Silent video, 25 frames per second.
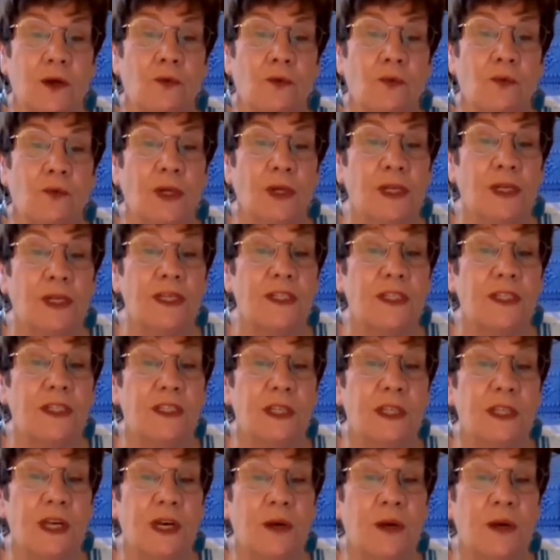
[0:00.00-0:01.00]
really
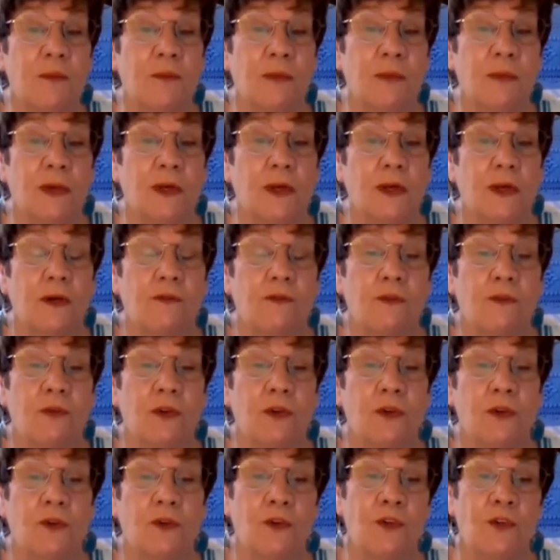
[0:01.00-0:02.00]
stem from a
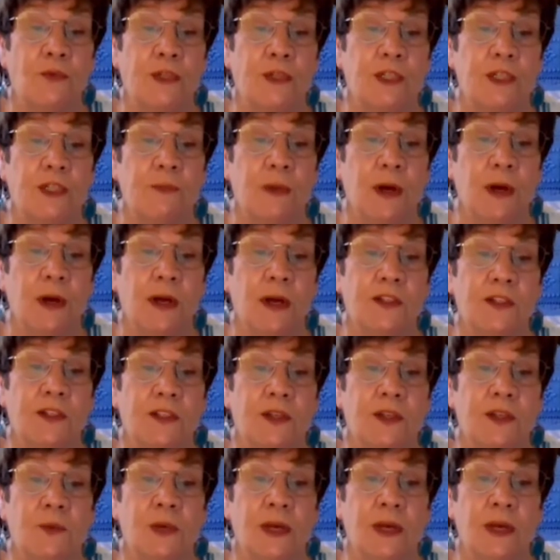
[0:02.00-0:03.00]
learned response
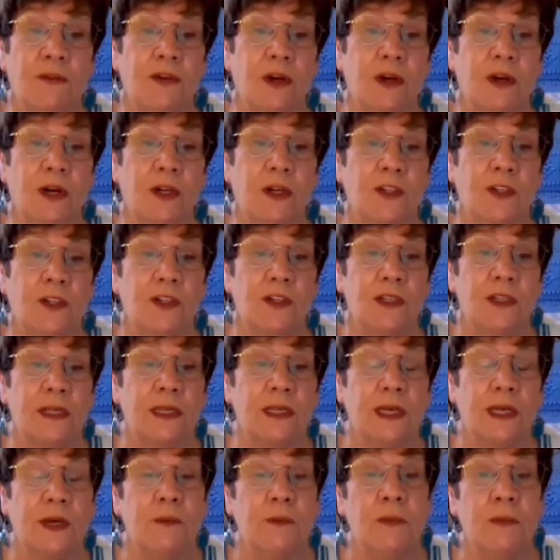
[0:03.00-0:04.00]
that we have consciously
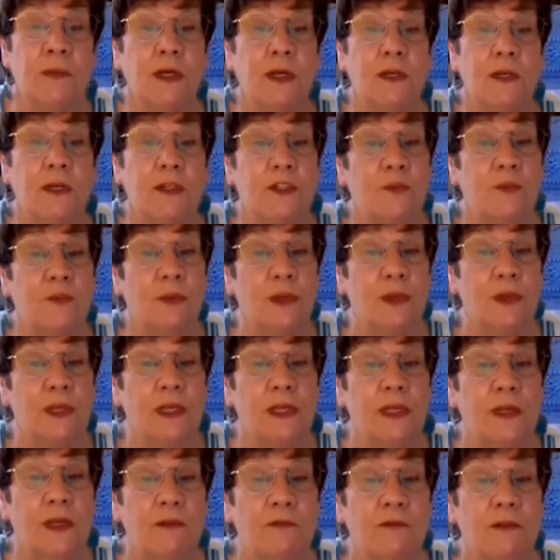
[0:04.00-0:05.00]
come to
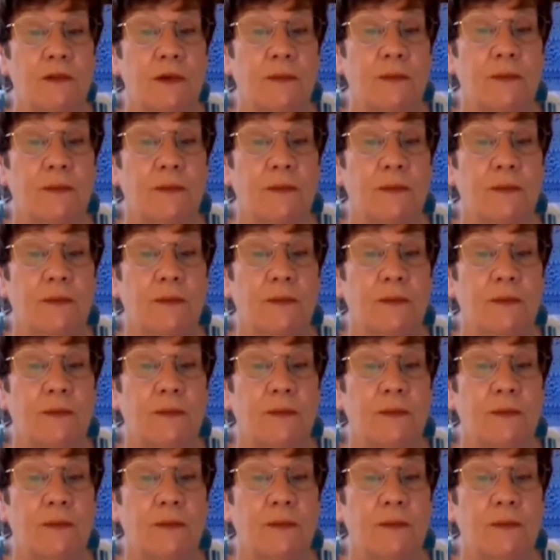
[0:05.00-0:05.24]
believe.